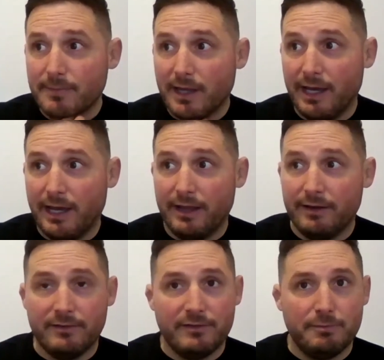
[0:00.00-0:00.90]

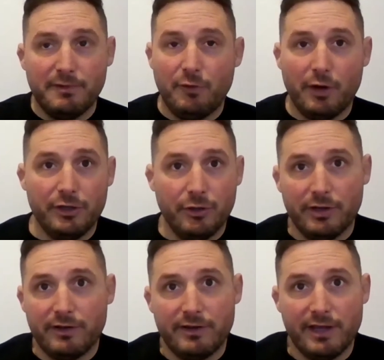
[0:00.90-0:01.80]
And before I knew
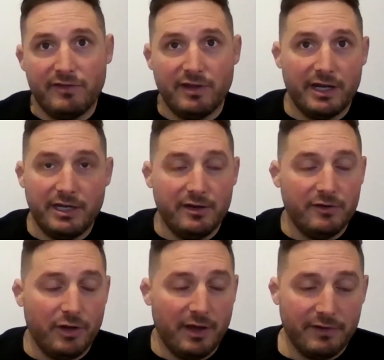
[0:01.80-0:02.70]
it, they said I needed
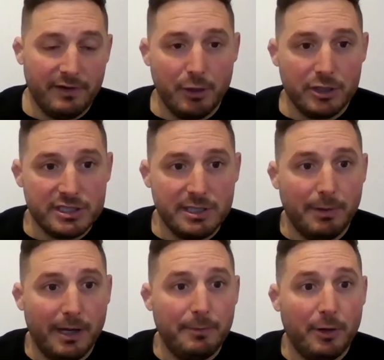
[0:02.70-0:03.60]
to have an emergency
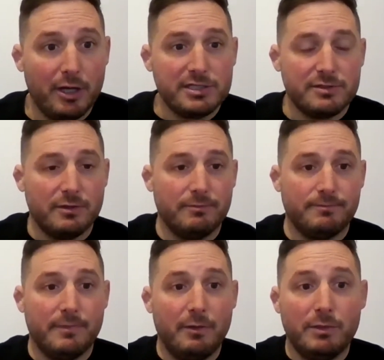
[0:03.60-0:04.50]
bypass,
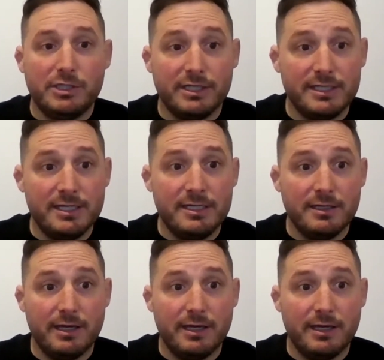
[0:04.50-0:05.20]
and which I did.